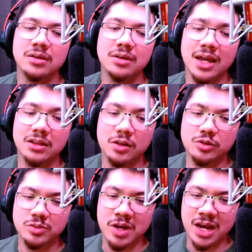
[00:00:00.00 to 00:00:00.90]
I
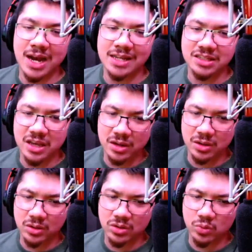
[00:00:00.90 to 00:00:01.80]
closed my eyes,
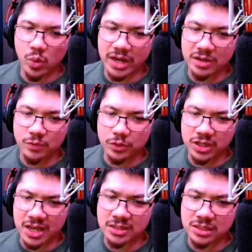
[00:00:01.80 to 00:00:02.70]
waiting for the
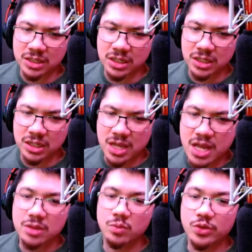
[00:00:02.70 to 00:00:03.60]
end.
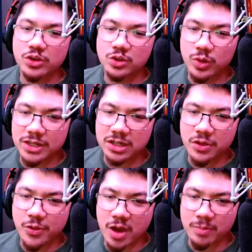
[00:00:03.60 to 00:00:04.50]
With a screech and a
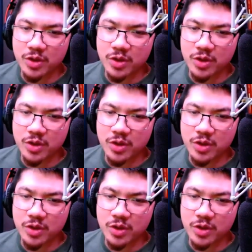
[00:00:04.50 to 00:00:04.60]
thump,